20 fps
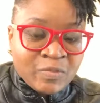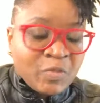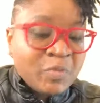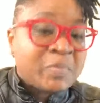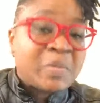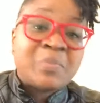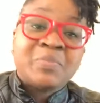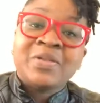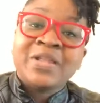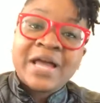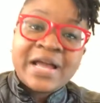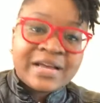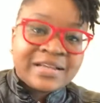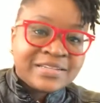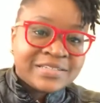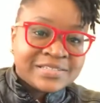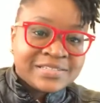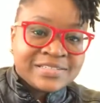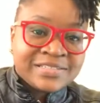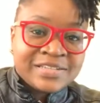We've been
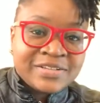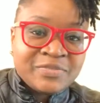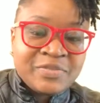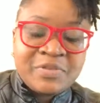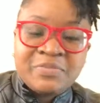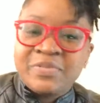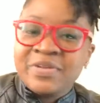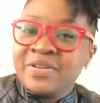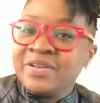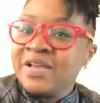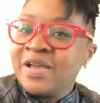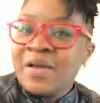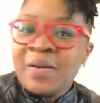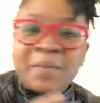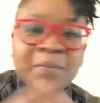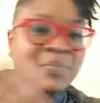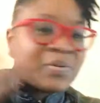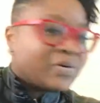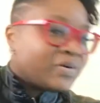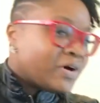blacklisted. We've been
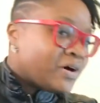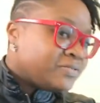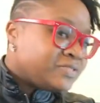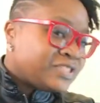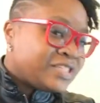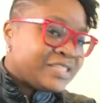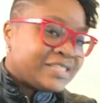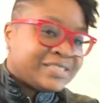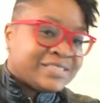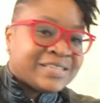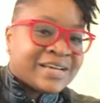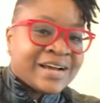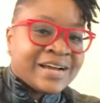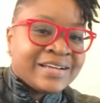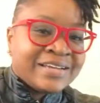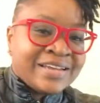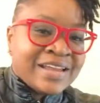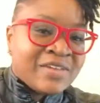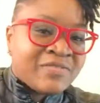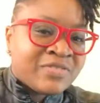put off to the
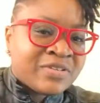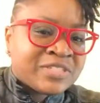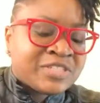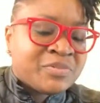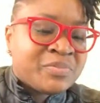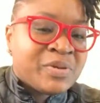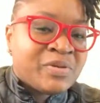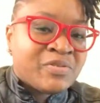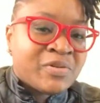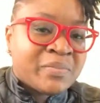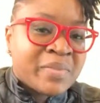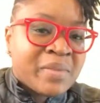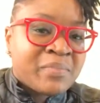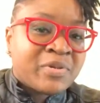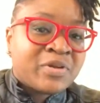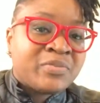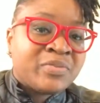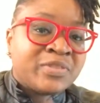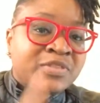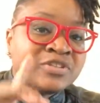side, never to be
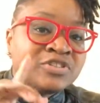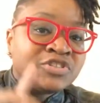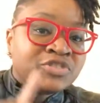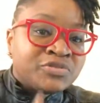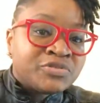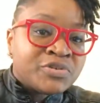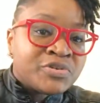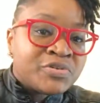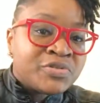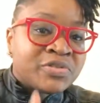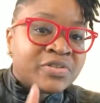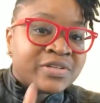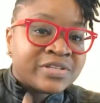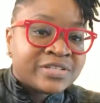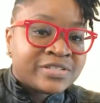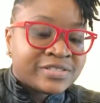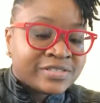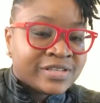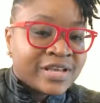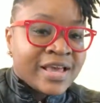remembered. But the truth
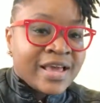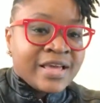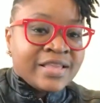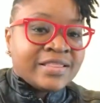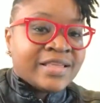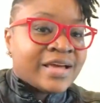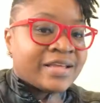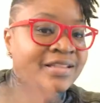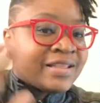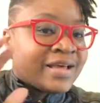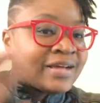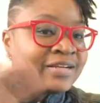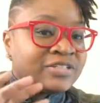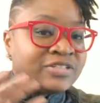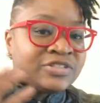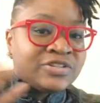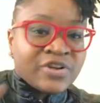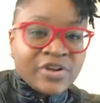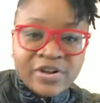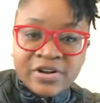is that
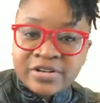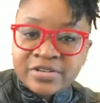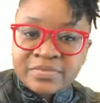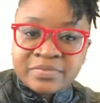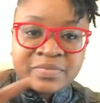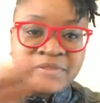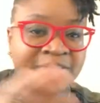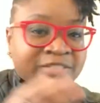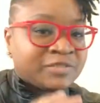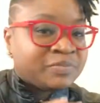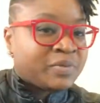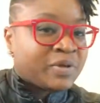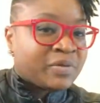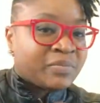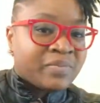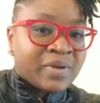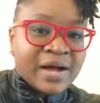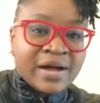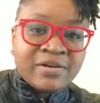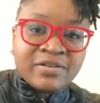that dirt that's
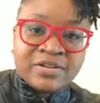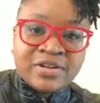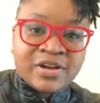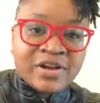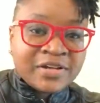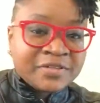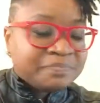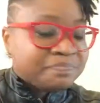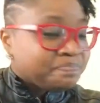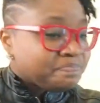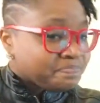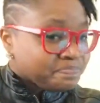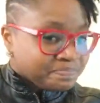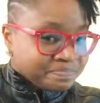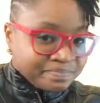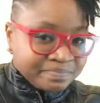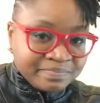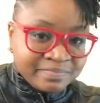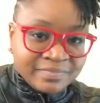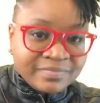being piled on,
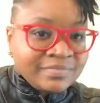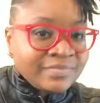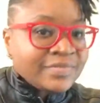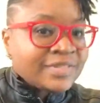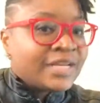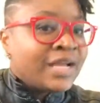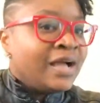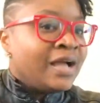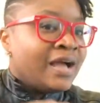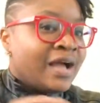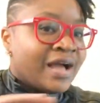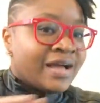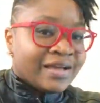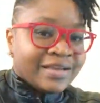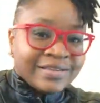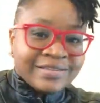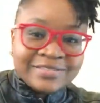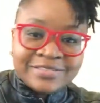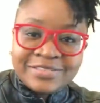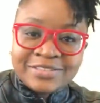
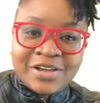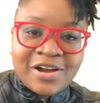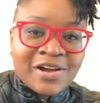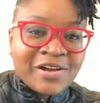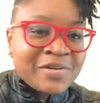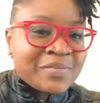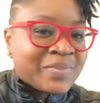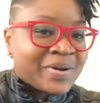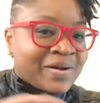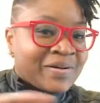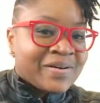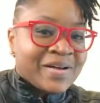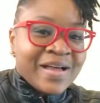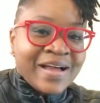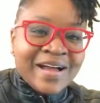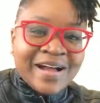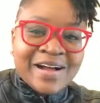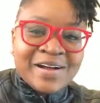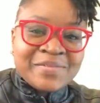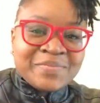I talk about
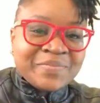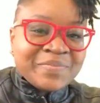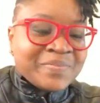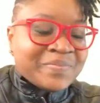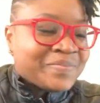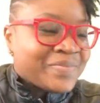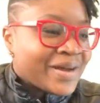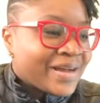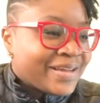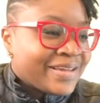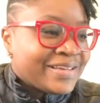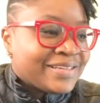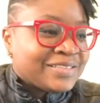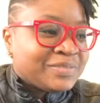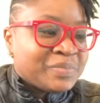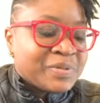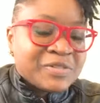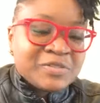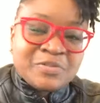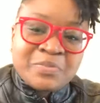my
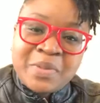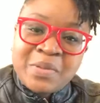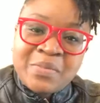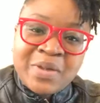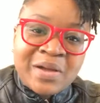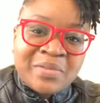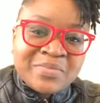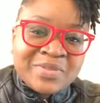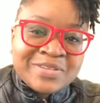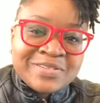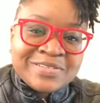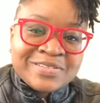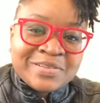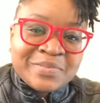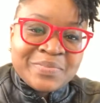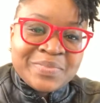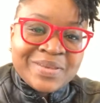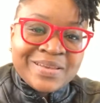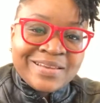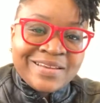experience. My mom used
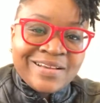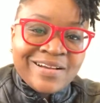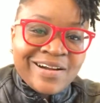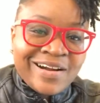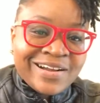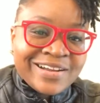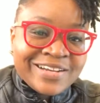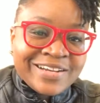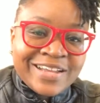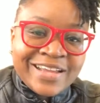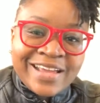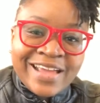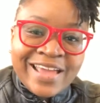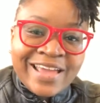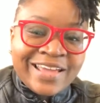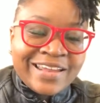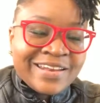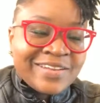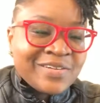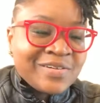to be gardening,
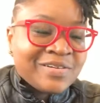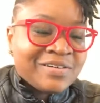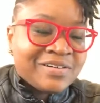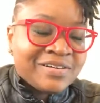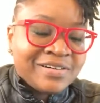and